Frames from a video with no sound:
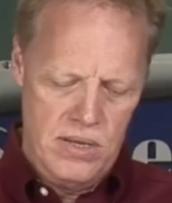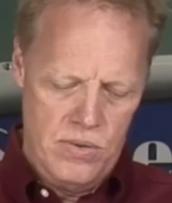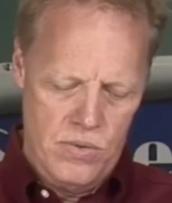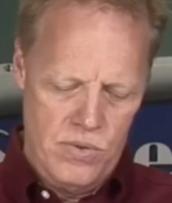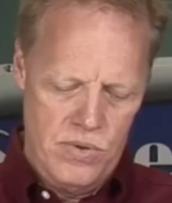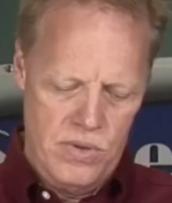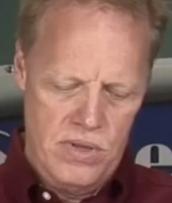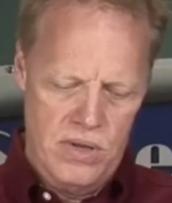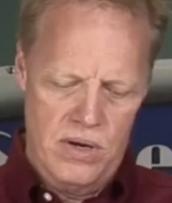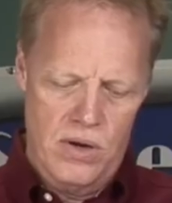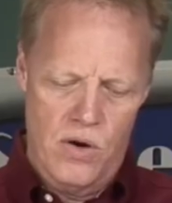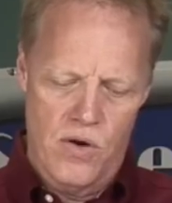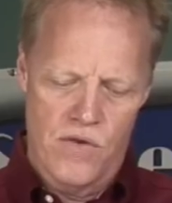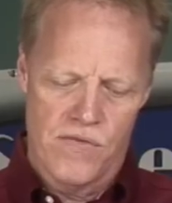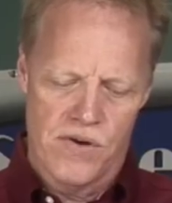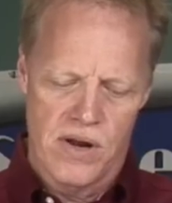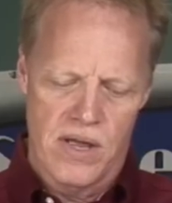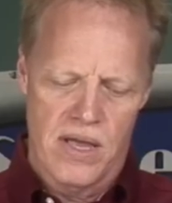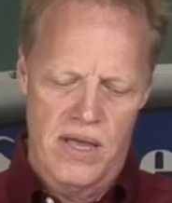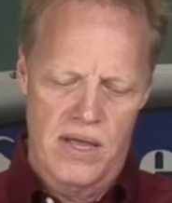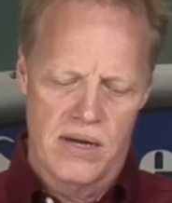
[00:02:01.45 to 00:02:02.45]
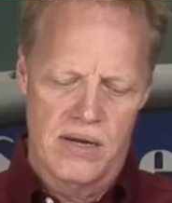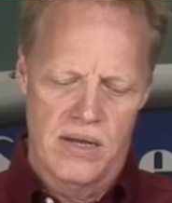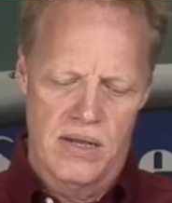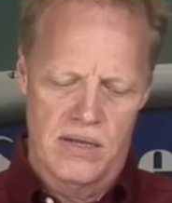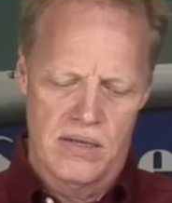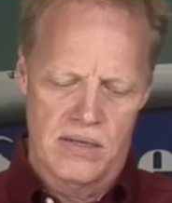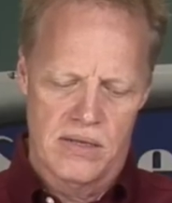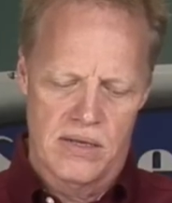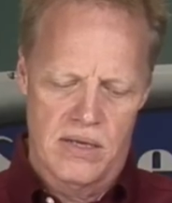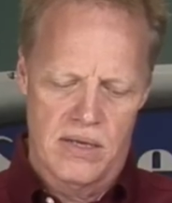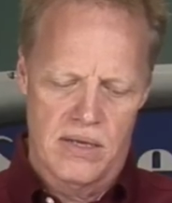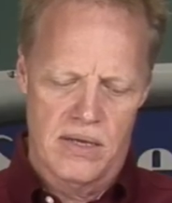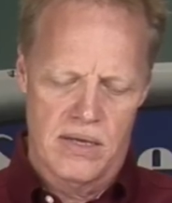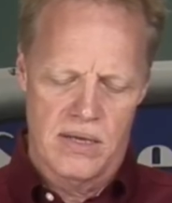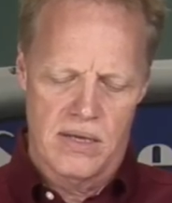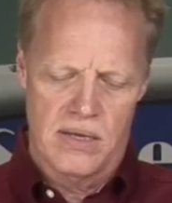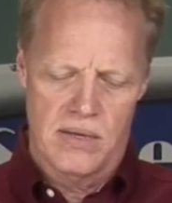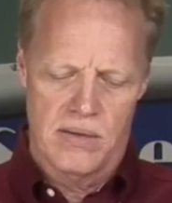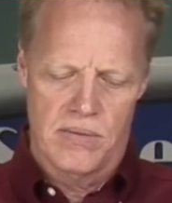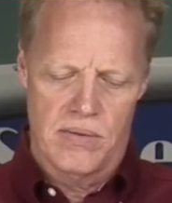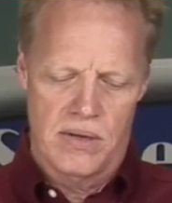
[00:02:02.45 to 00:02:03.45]
with an overhead
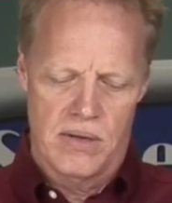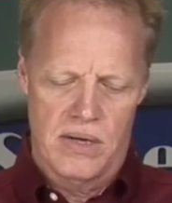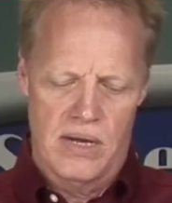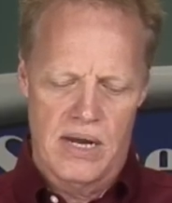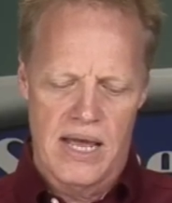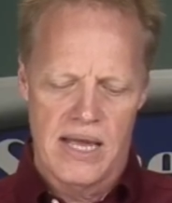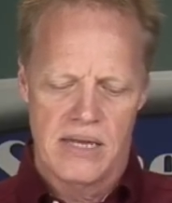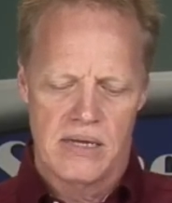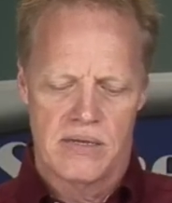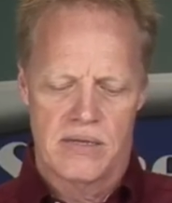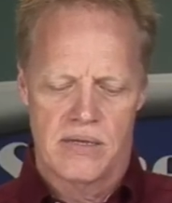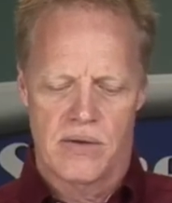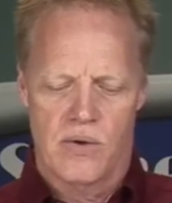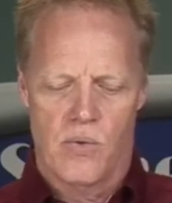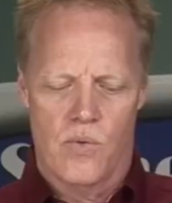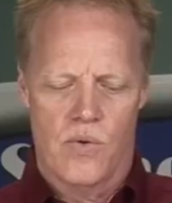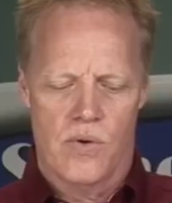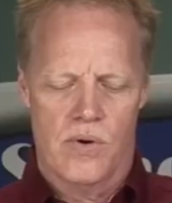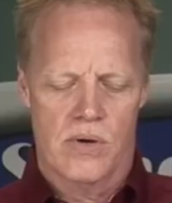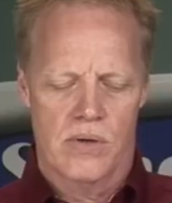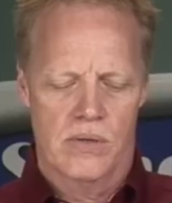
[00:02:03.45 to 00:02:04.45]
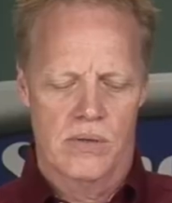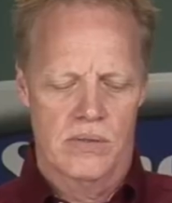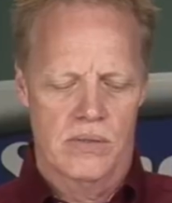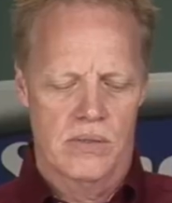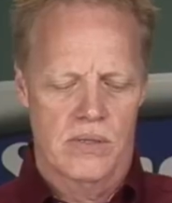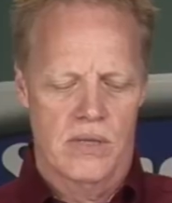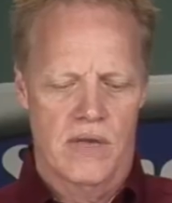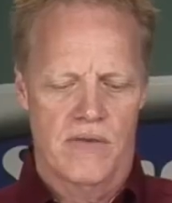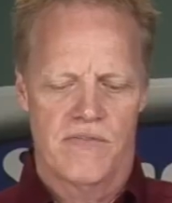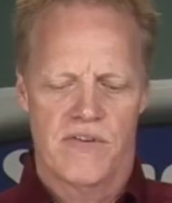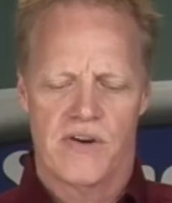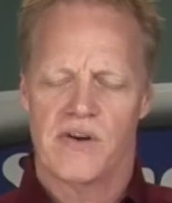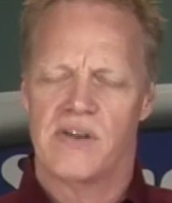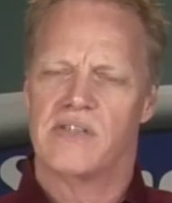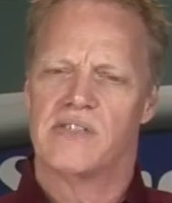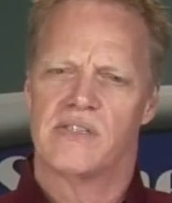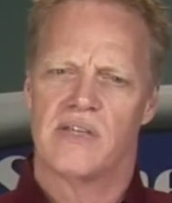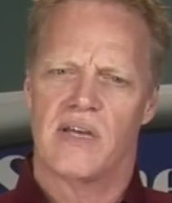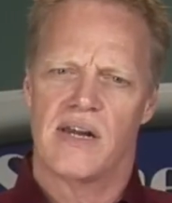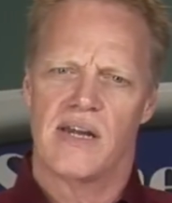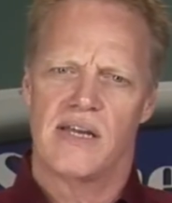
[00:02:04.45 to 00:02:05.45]
light or very
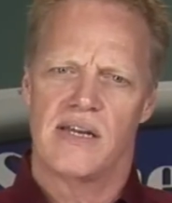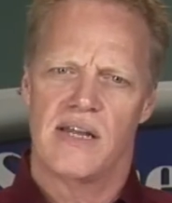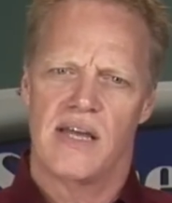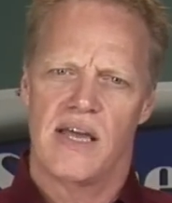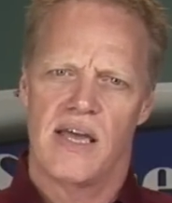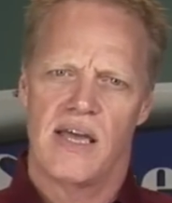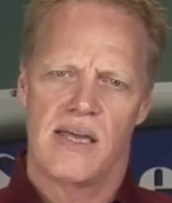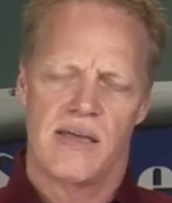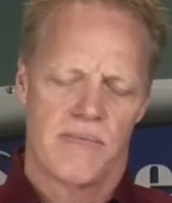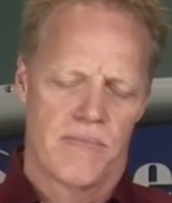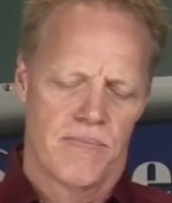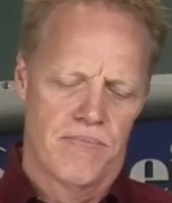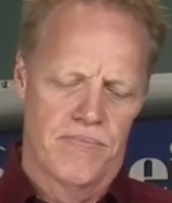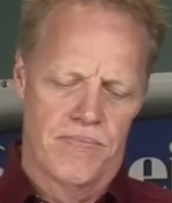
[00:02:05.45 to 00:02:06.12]
sunny day.